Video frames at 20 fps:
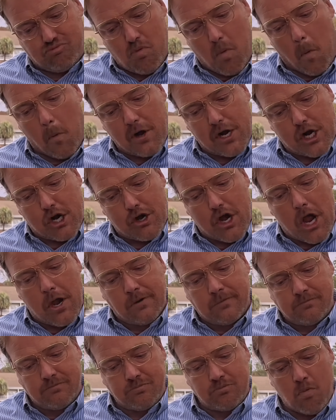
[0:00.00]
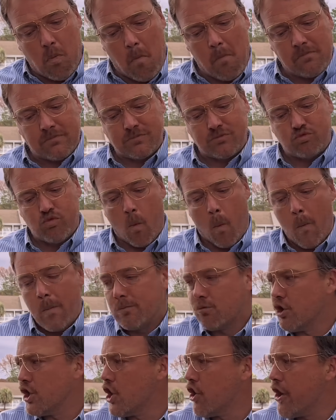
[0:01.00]
what are you gonna do?
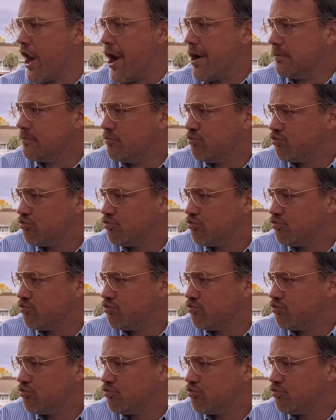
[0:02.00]
What are you gonna do?